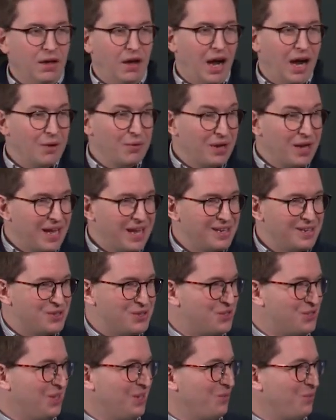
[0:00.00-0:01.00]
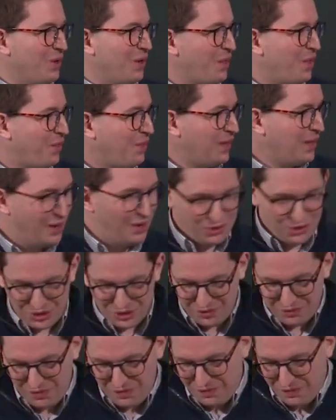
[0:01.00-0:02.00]
Irenaeus, uh, one of the
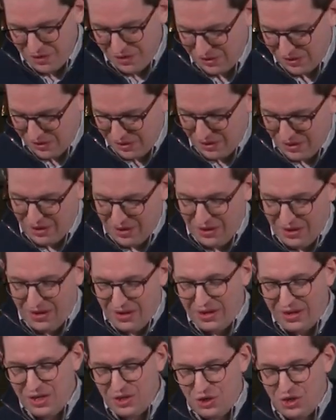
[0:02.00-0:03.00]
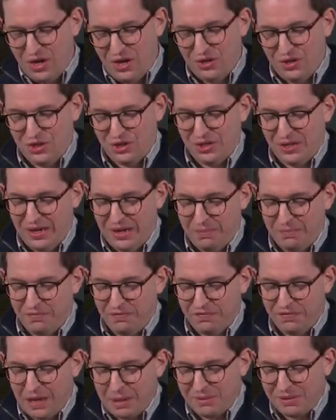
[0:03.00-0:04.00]
theologians of the first, uh, uh, early church, um,
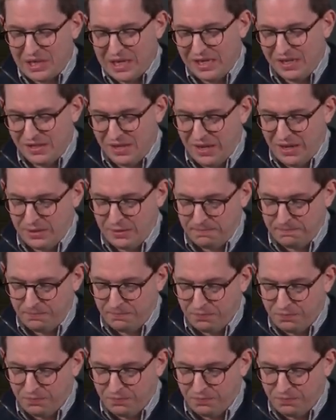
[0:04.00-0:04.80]
famously said,